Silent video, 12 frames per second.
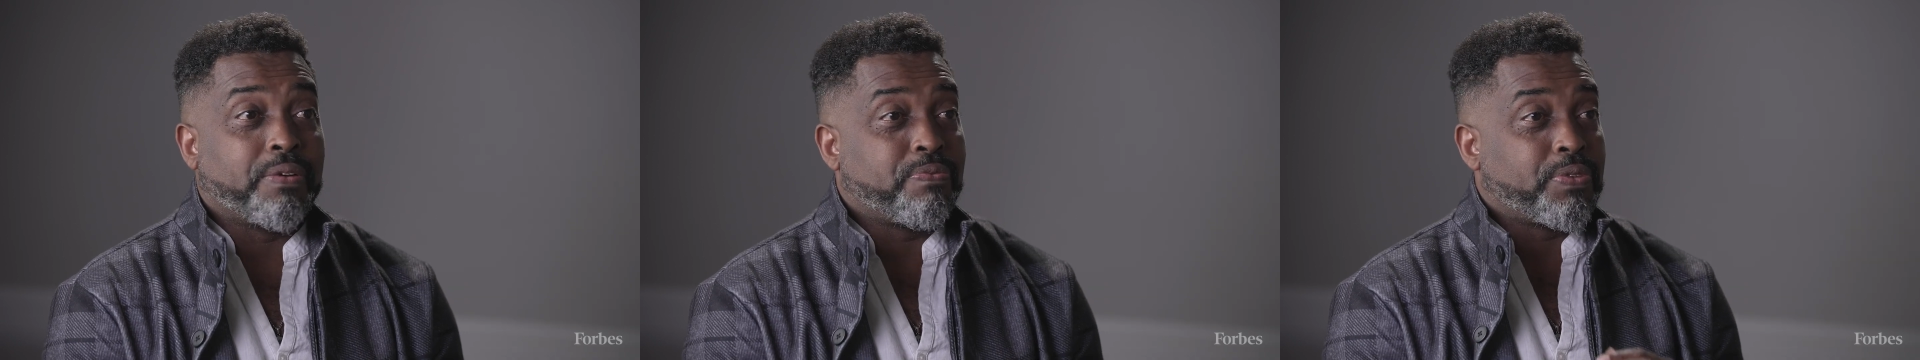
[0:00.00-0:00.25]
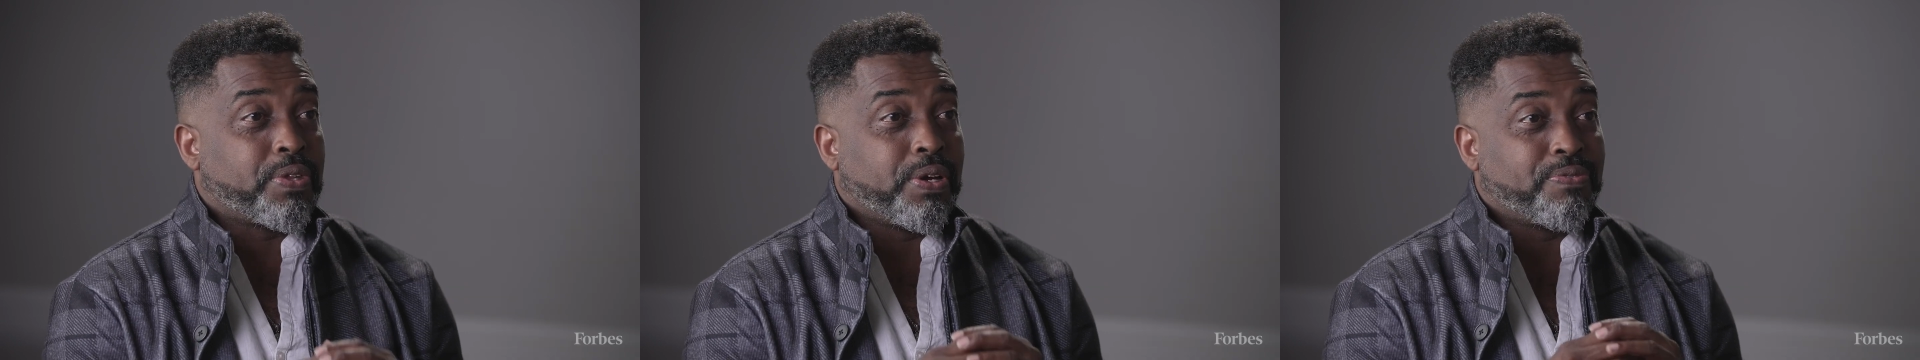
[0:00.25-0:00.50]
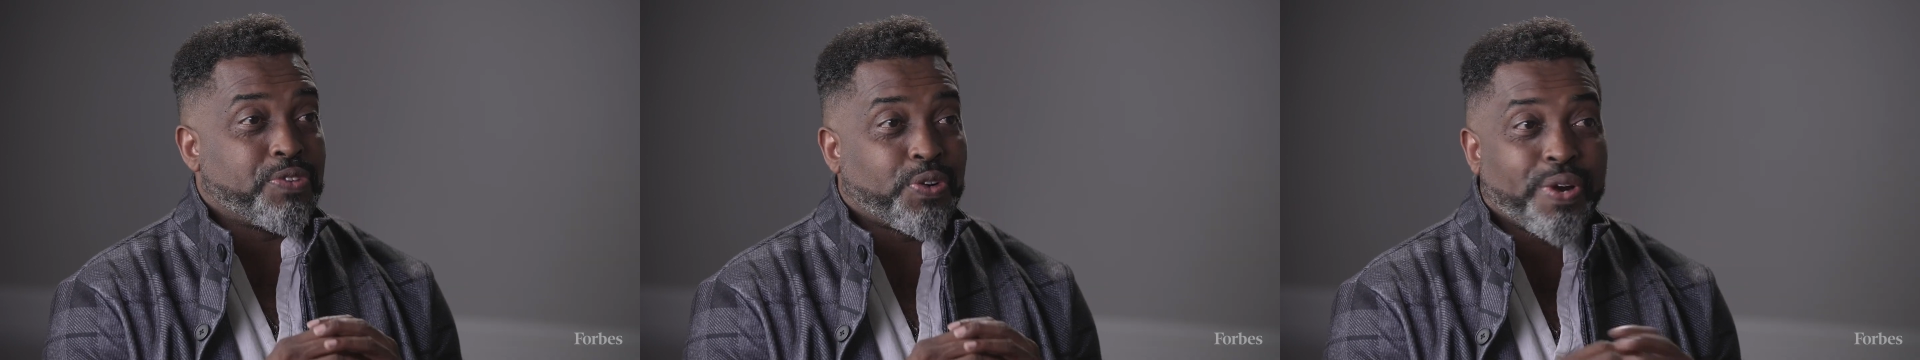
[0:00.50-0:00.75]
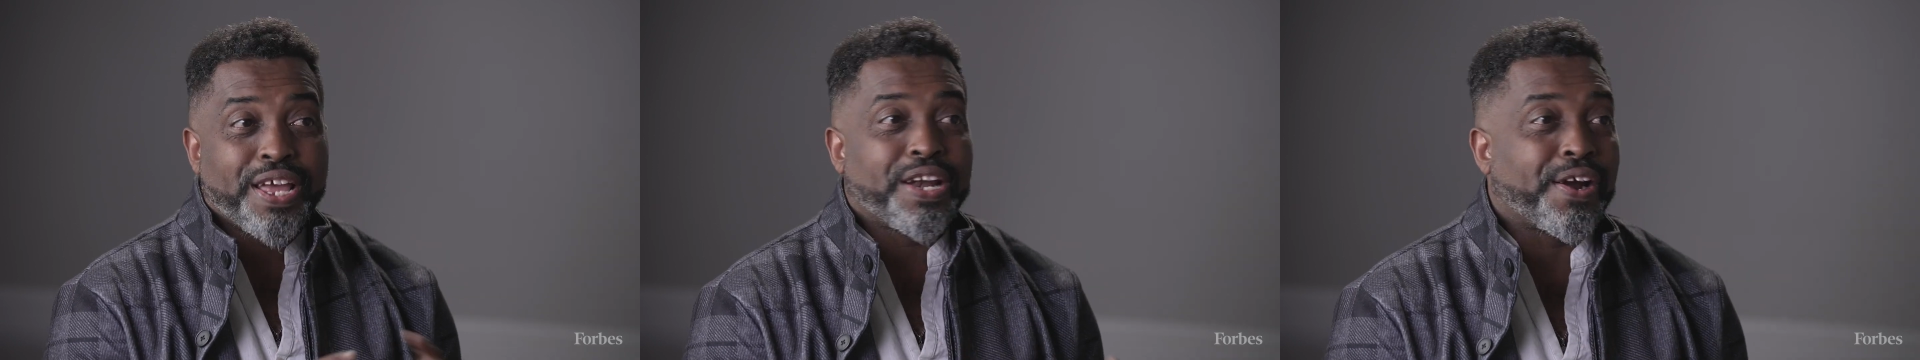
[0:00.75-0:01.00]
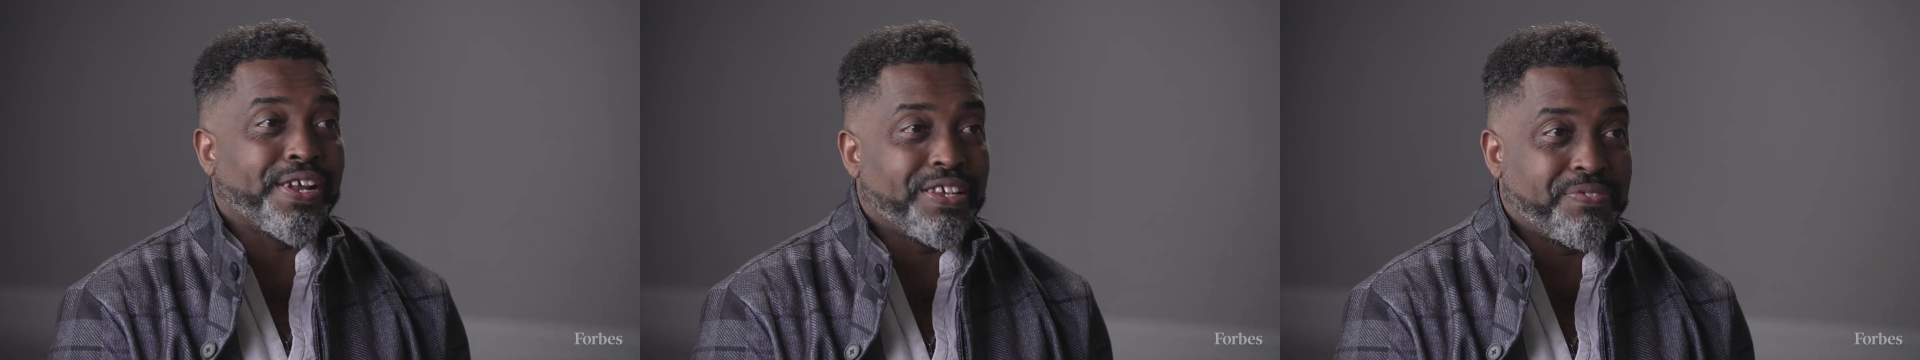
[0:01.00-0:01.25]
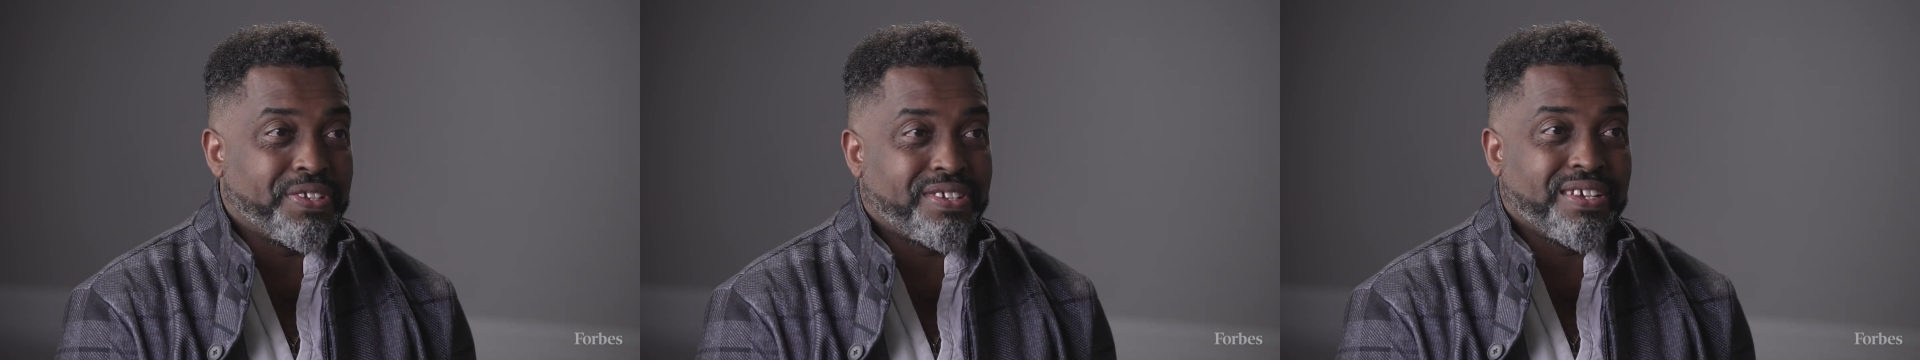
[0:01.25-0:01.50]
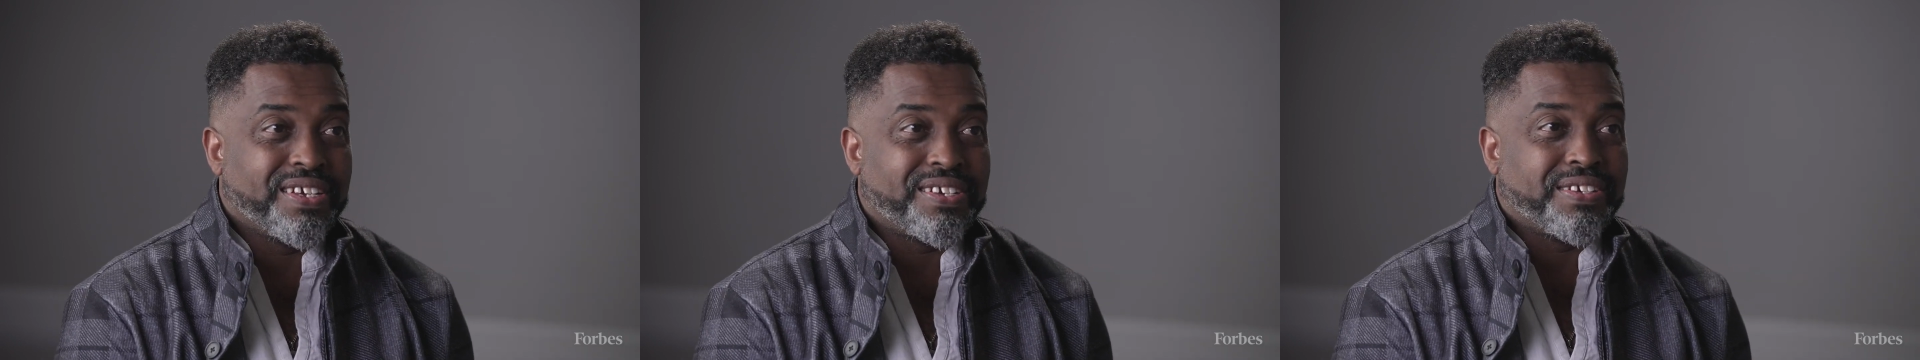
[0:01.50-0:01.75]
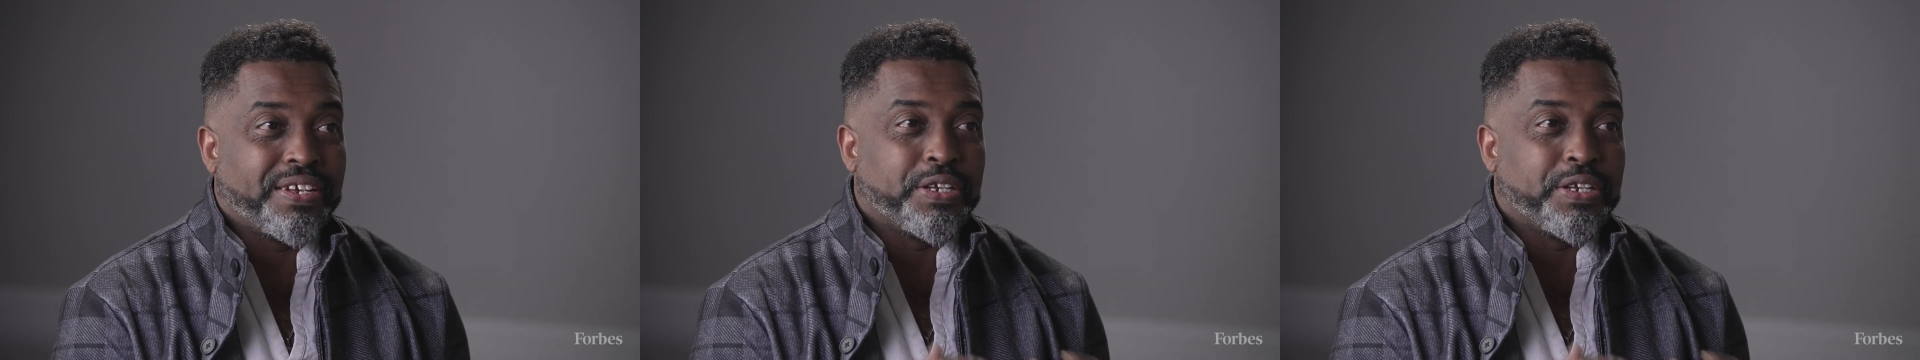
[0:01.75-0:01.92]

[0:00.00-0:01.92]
the, the train already left the station.